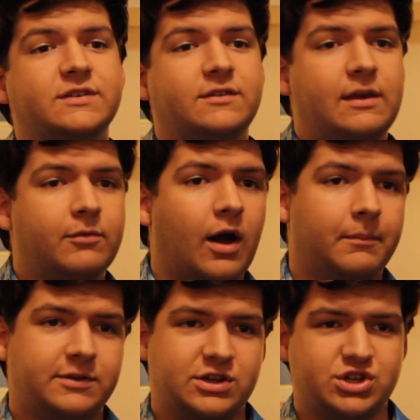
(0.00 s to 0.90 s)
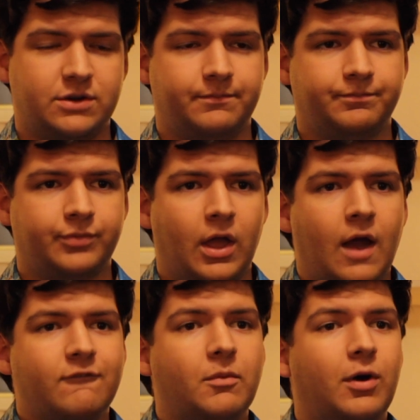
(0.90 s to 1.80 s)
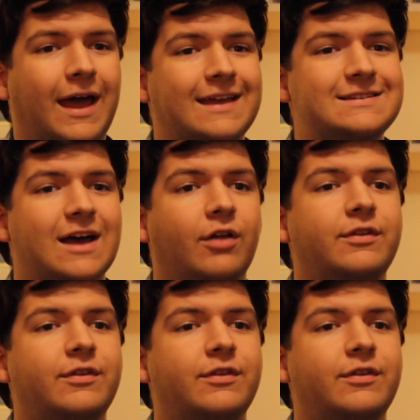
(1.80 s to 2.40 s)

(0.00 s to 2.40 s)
is a team competition. From what I can tell,